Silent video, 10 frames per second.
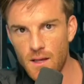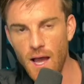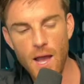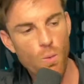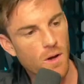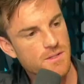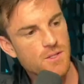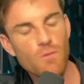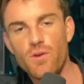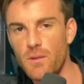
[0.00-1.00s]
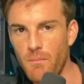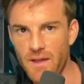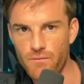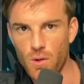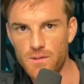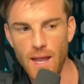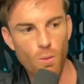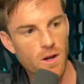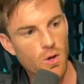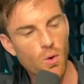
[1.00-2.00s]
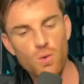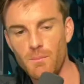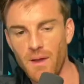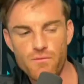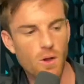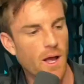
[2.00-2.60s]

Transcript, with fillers: I want silver in my vault. I want gold in my vault.